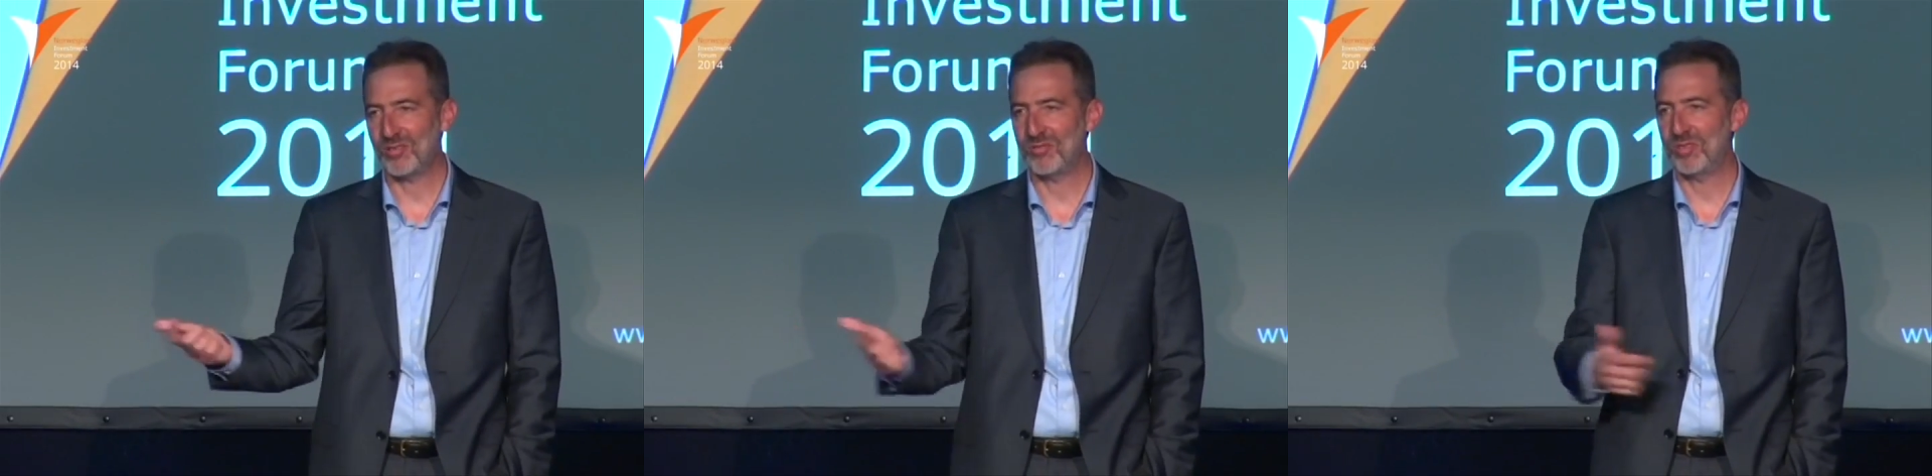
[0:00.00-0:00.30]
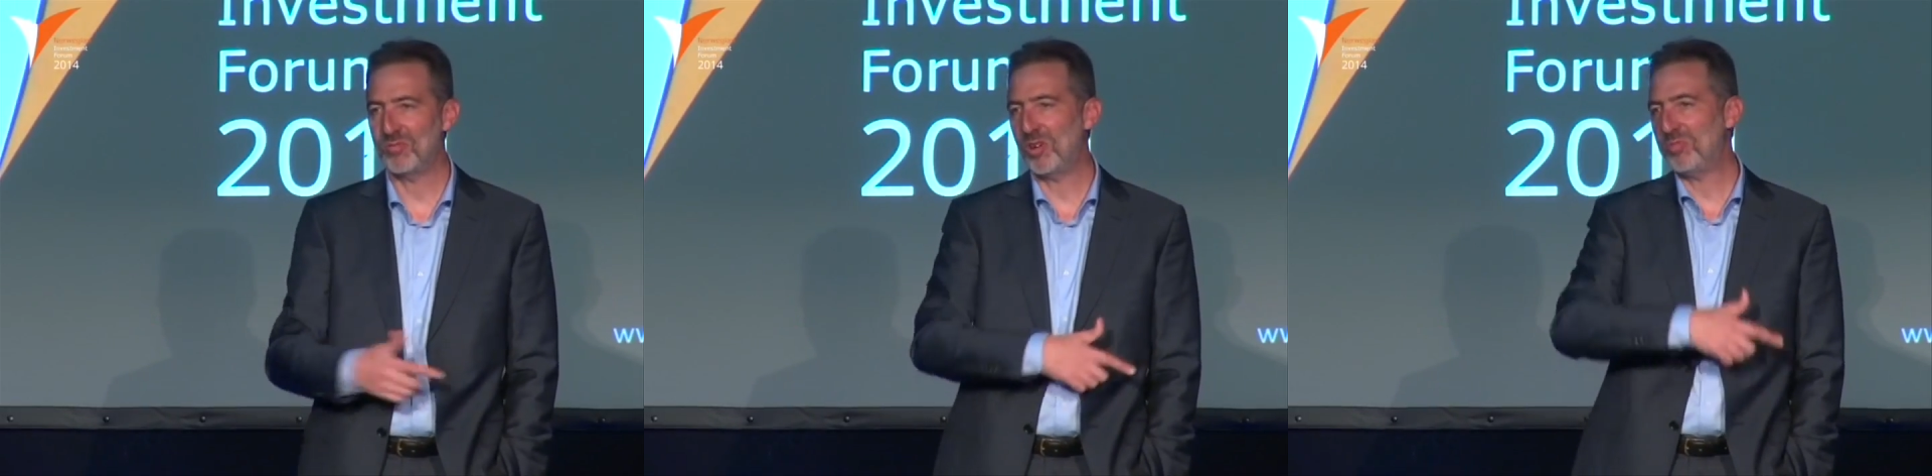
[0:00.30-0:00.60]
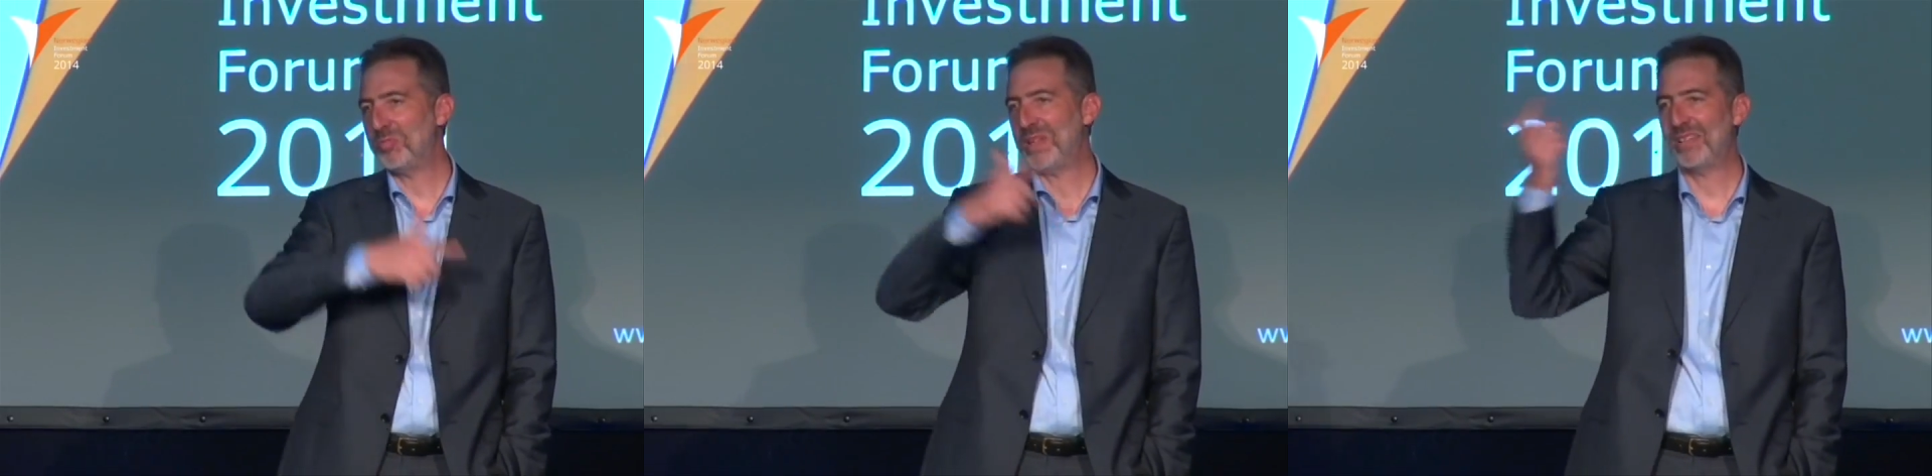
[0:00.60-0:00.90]
over
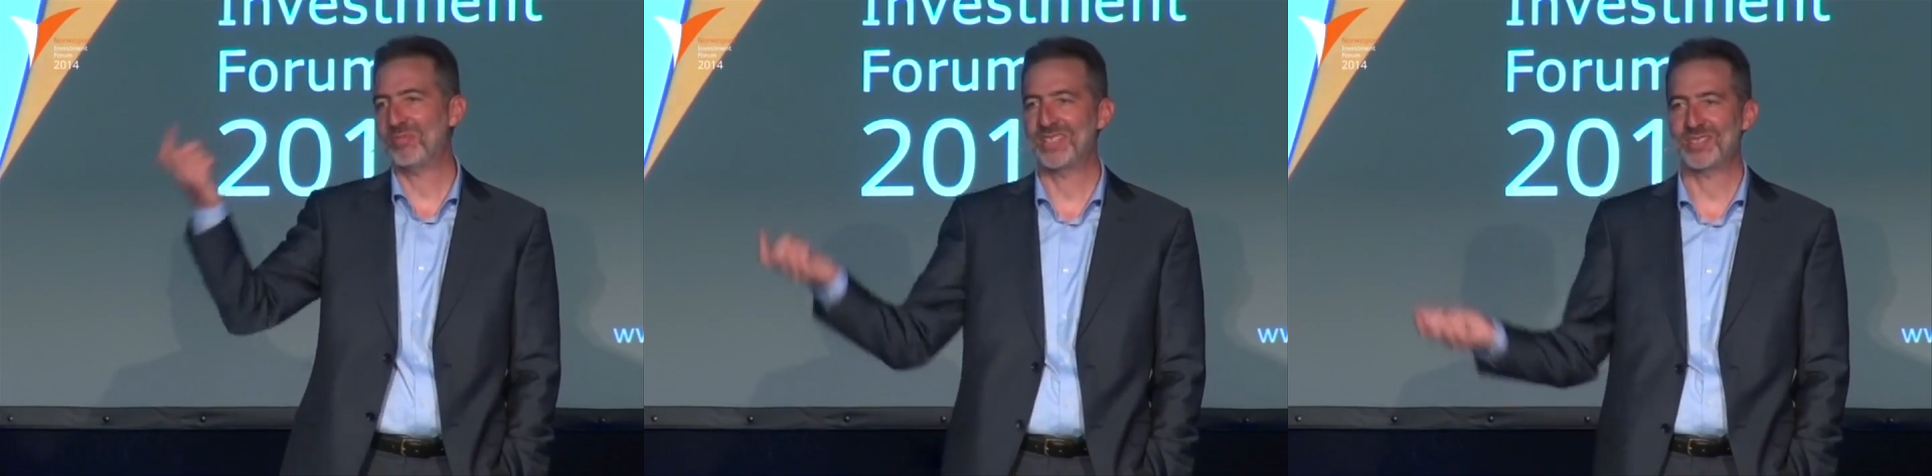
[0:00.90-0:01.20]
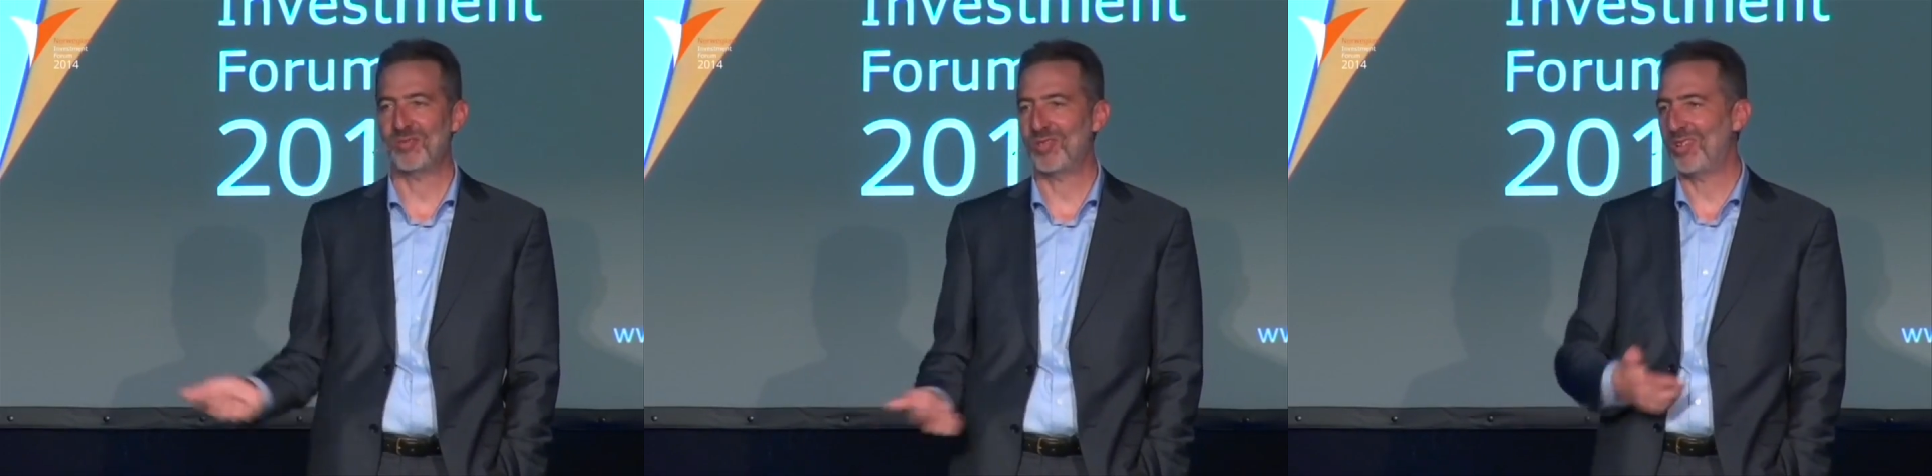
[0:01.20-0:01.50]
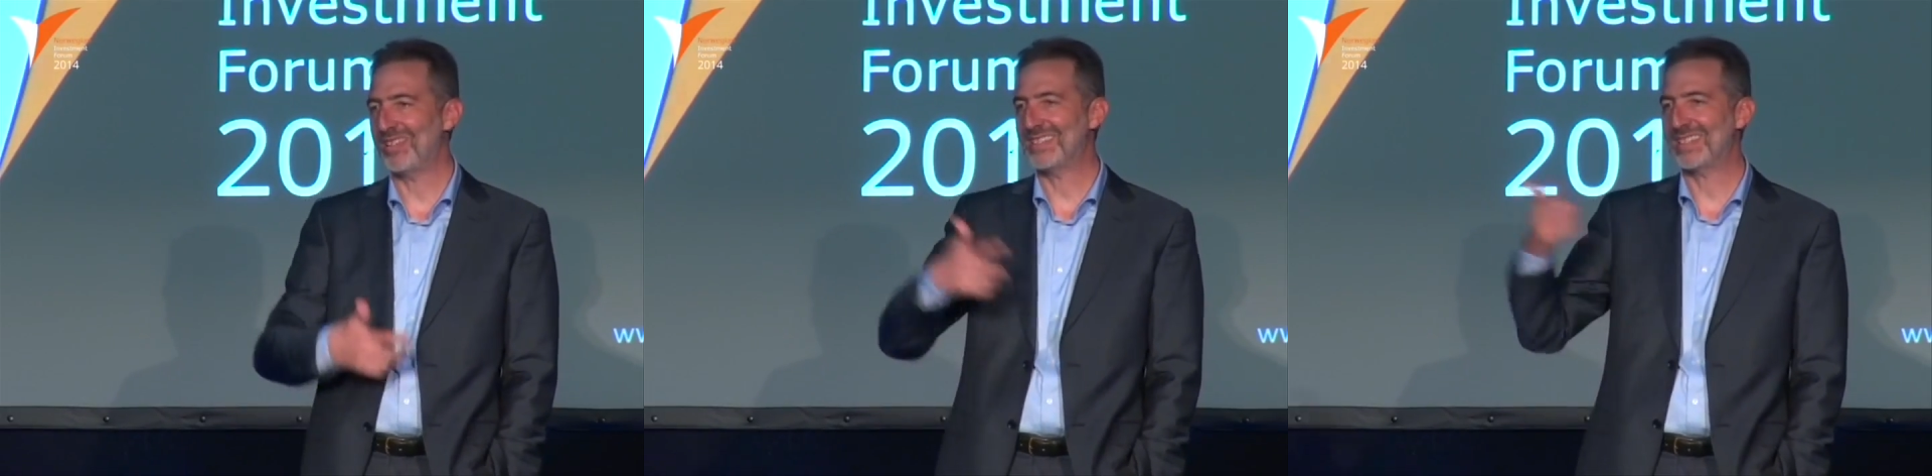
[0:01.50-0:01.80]
mobile payments, over
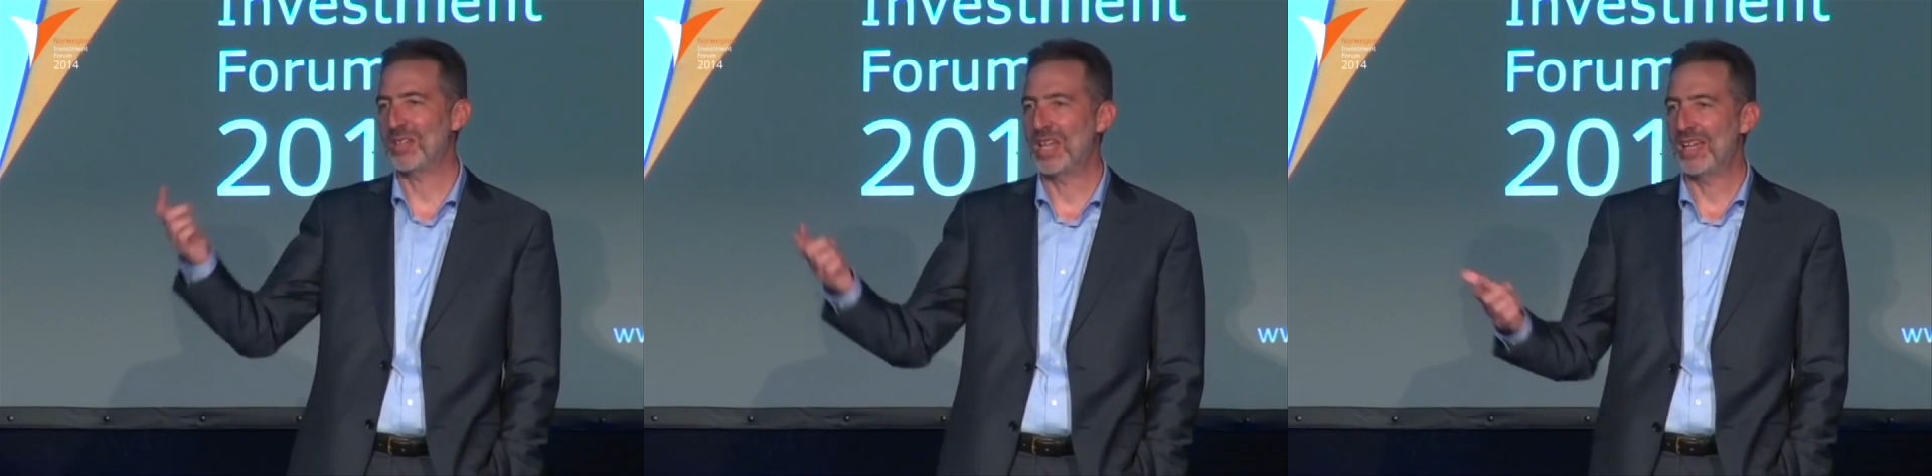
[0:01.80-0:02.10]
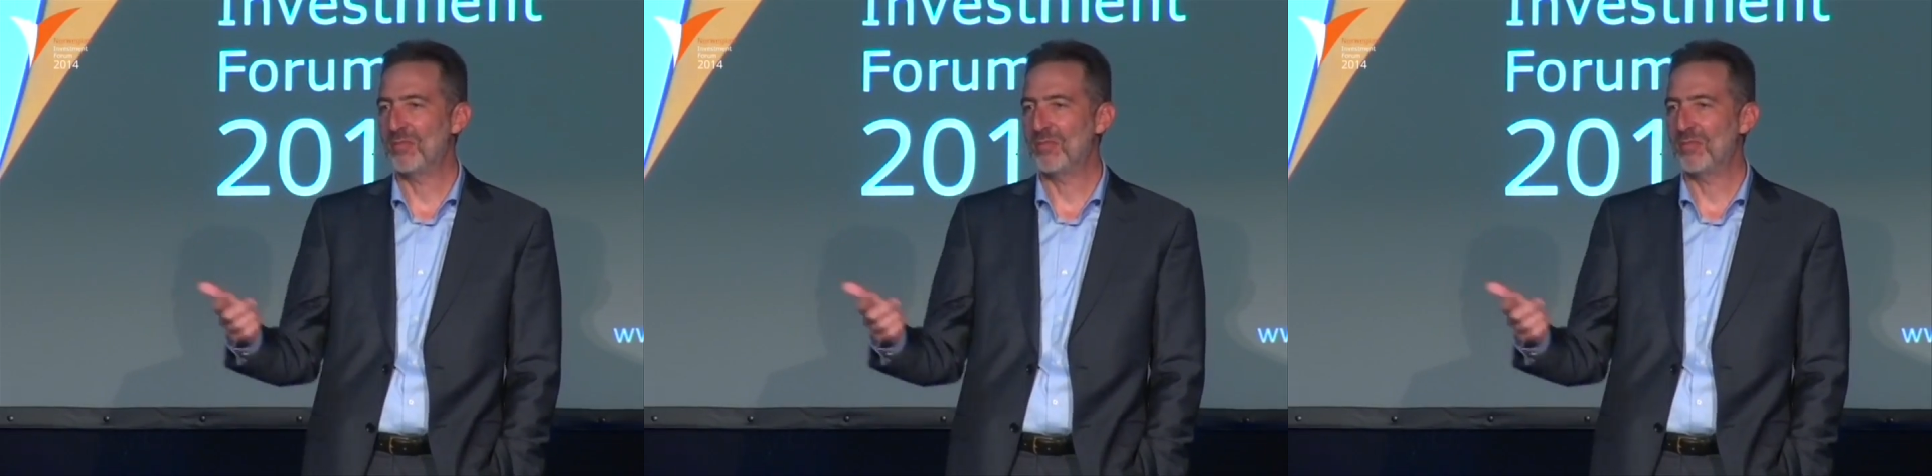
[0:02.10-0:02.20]
all these things.